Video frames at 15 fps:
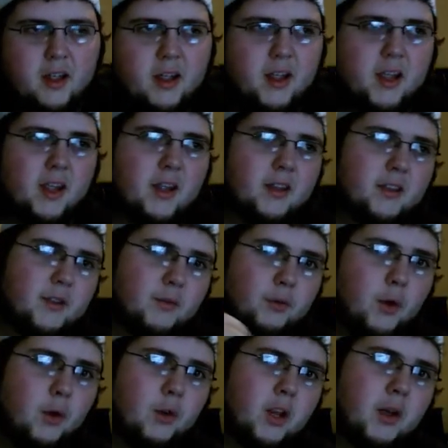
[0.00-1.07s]
and the
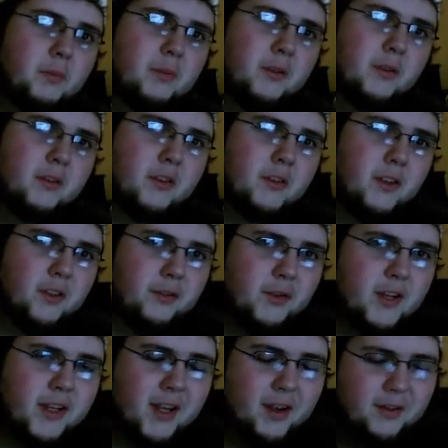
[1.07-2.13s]
roll up to the
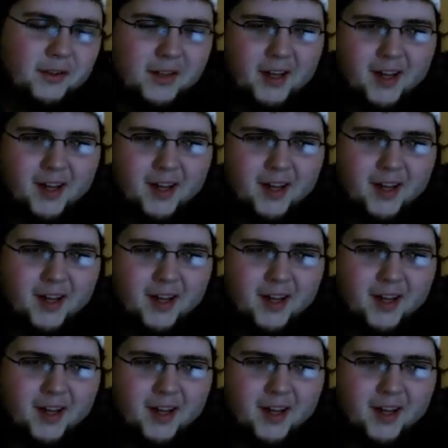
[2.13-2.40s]
3 count,